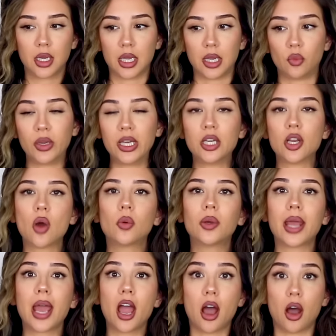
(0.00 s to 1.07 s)
And we know
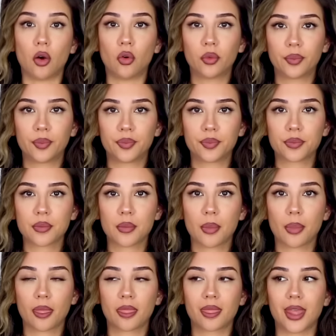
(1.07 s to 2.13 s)
now
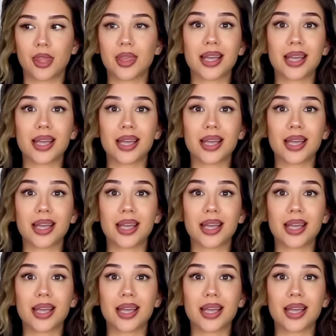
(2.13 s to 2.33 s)
that